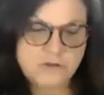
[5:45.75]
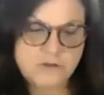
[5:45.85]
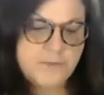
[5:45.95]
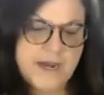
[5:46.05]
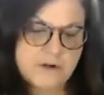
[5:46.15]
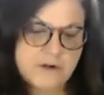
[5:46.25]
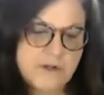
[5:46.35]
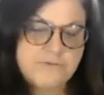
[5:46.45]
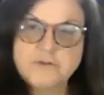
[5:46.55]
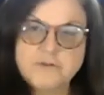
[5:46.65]
no matter
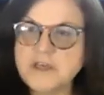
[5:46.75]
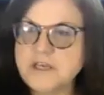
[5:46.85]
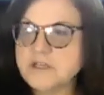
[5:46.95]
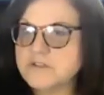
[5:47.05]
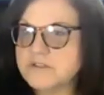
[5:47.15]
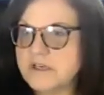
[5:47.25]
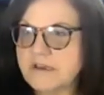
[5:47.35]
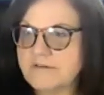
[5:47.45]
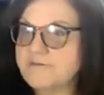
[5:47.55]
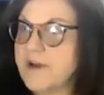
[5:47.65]
if you think it's
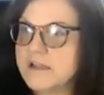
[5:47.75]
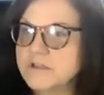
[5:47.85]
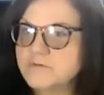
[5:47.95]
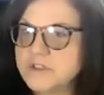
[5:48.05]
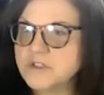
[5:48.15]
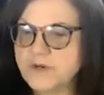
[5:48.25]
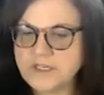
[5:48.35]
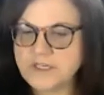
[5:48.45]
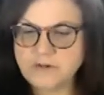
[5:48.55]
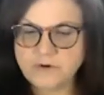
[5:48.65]
a valid
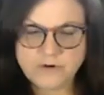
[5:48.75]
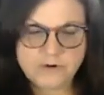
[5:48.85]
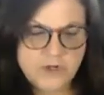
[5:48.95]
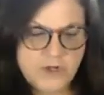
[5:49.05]
restraining order,